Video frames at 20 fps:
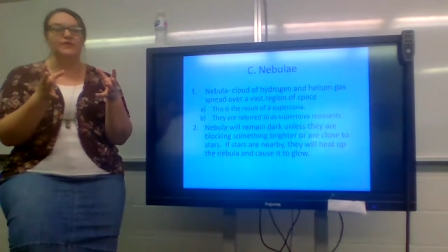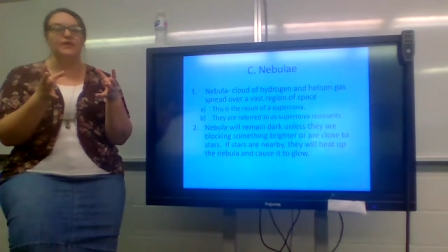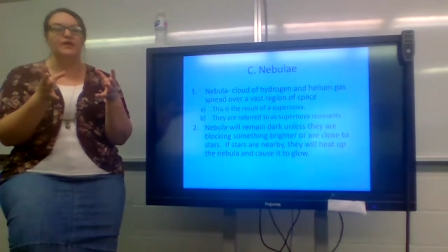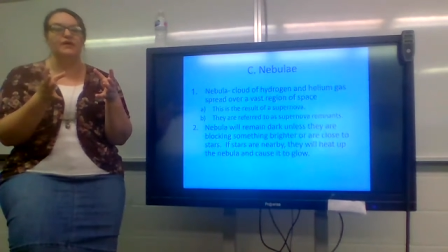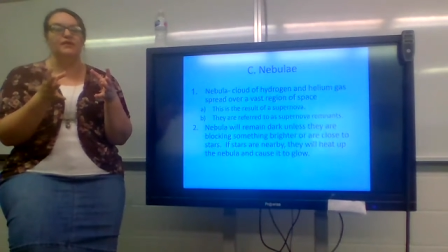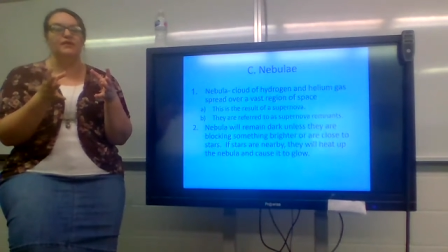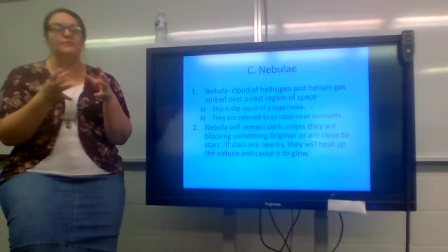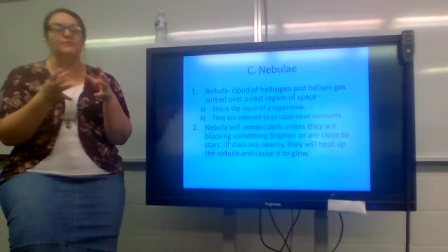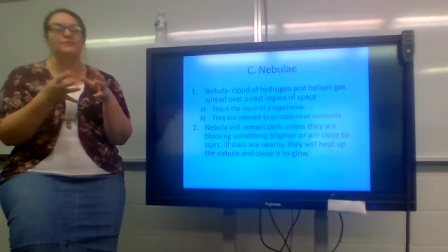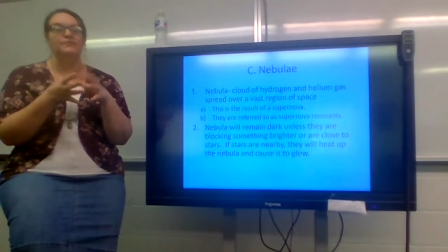
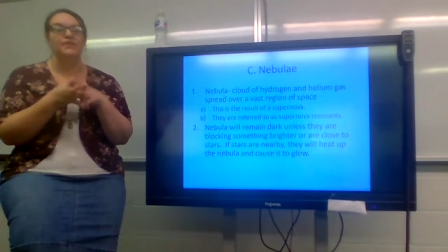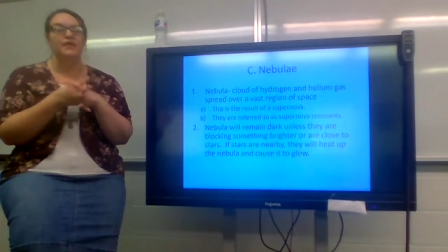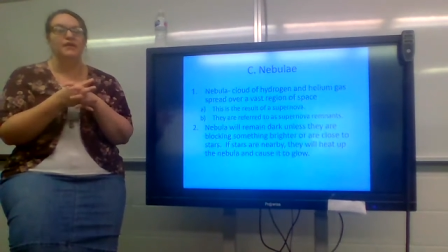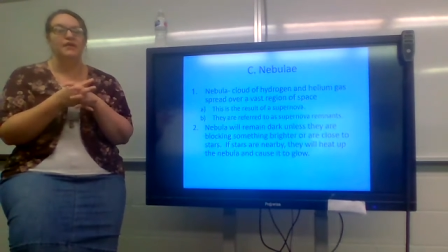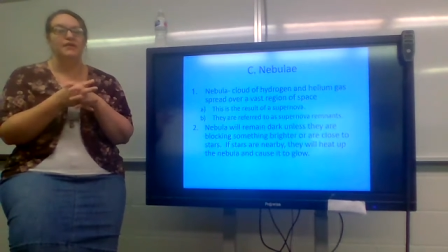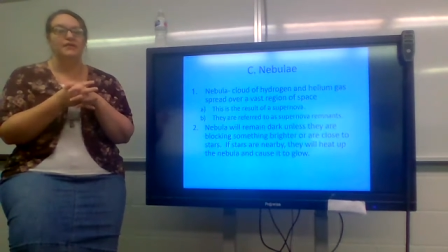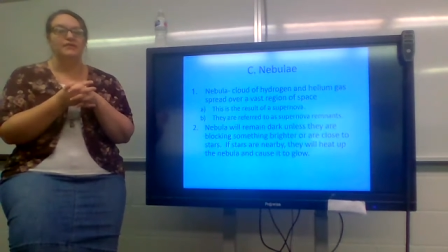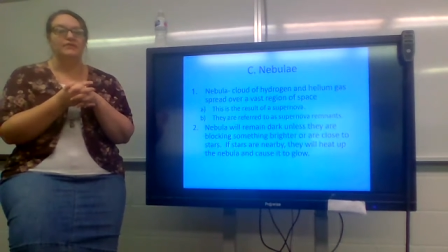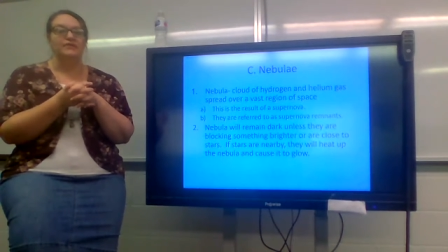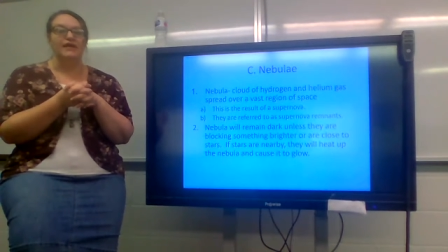Um,
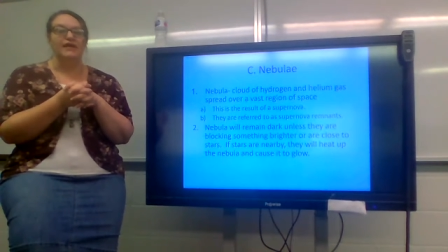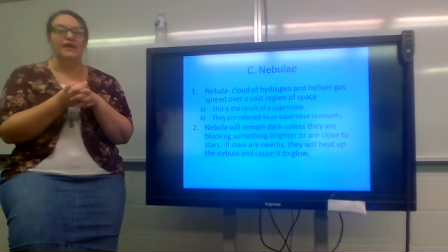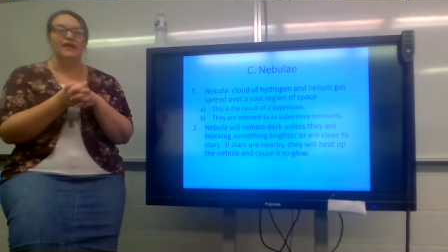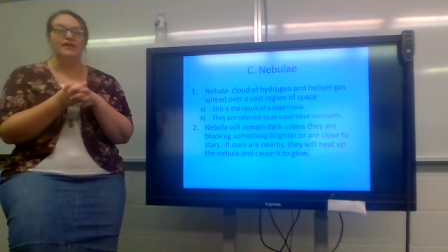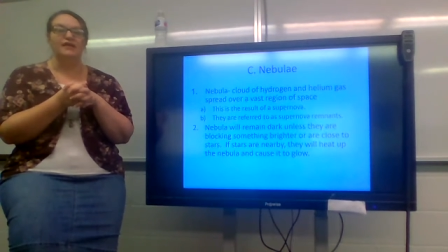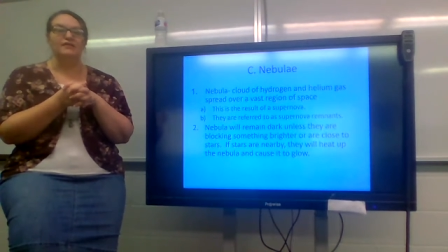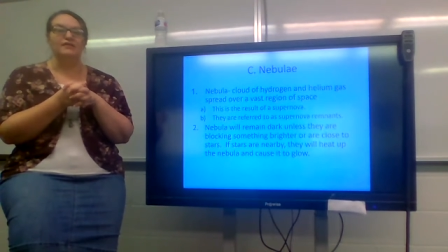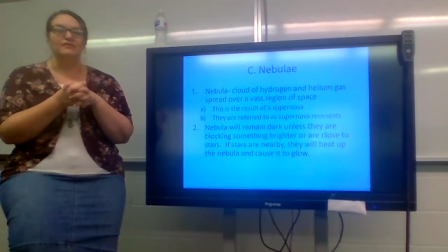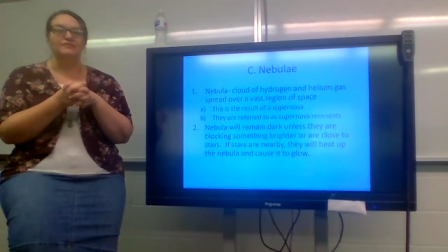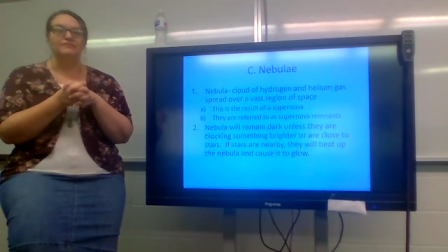
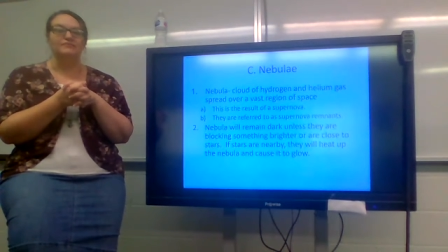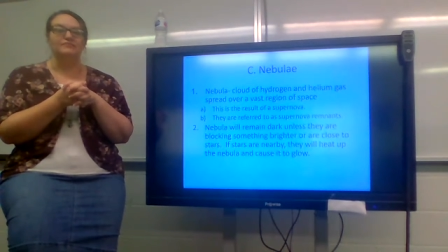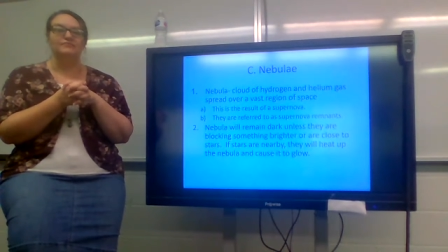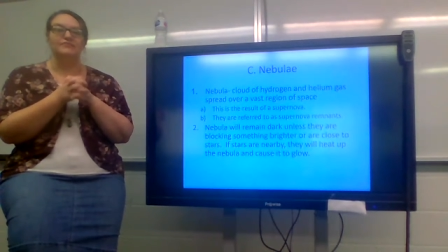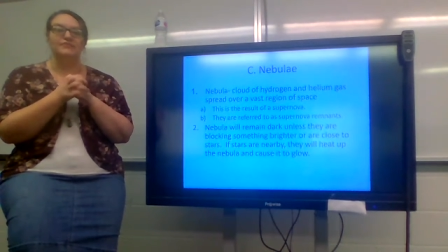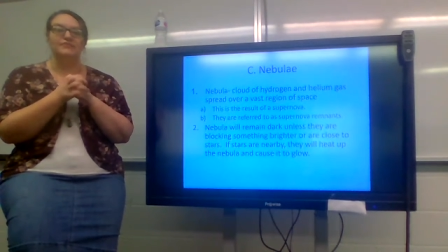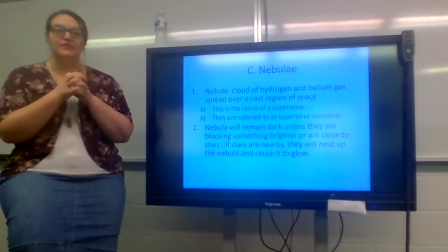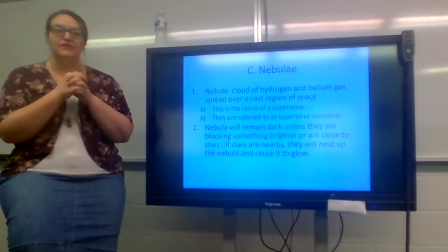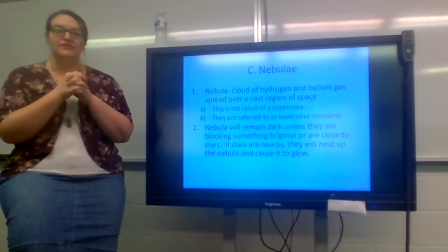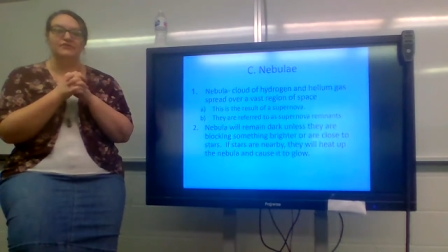they
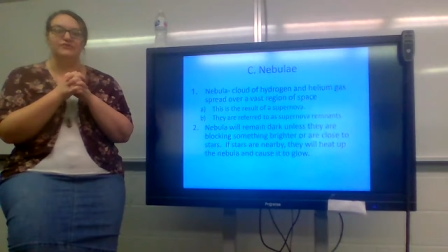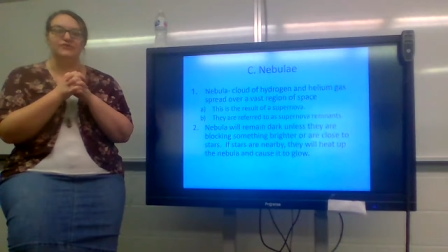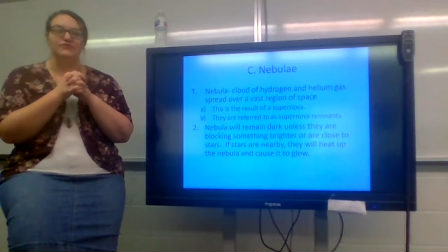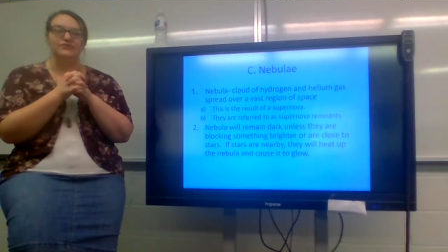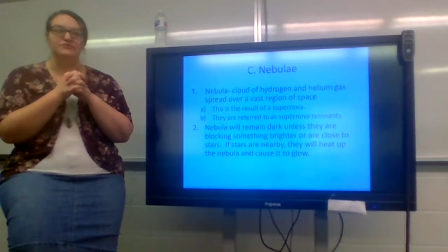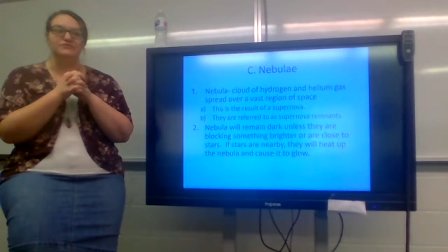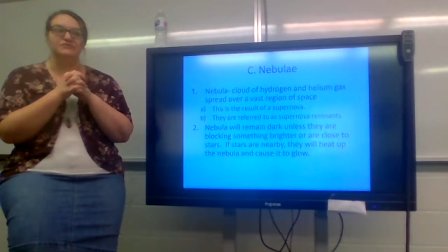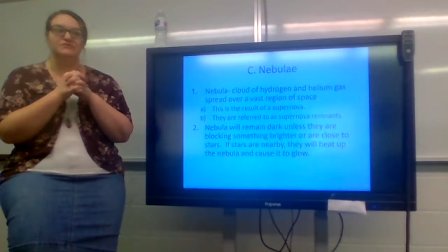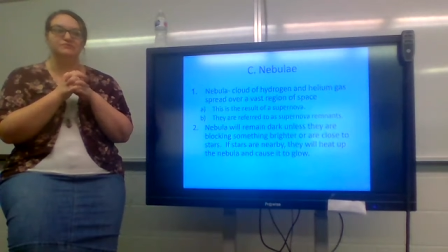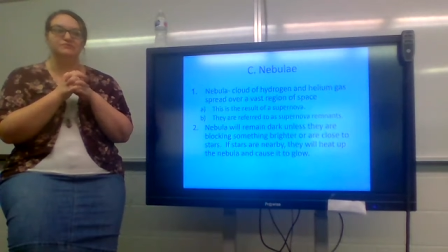
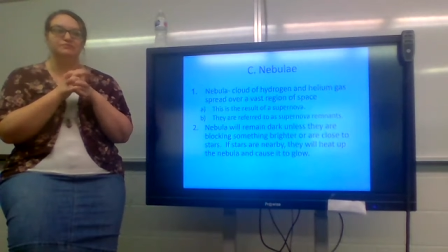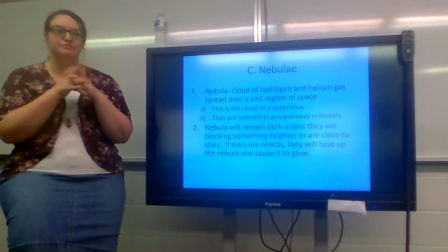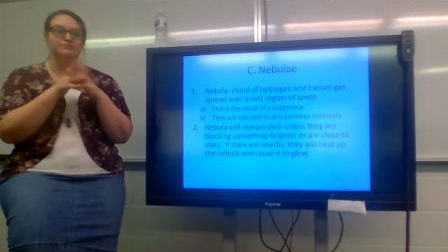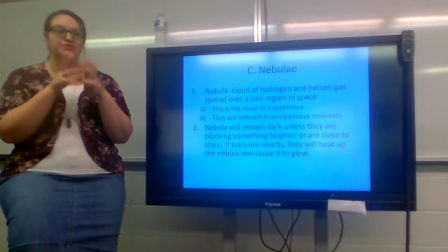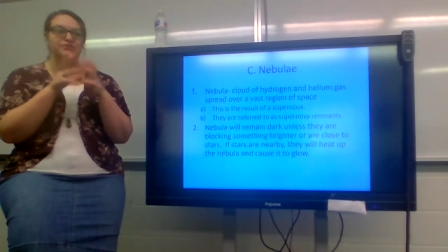there's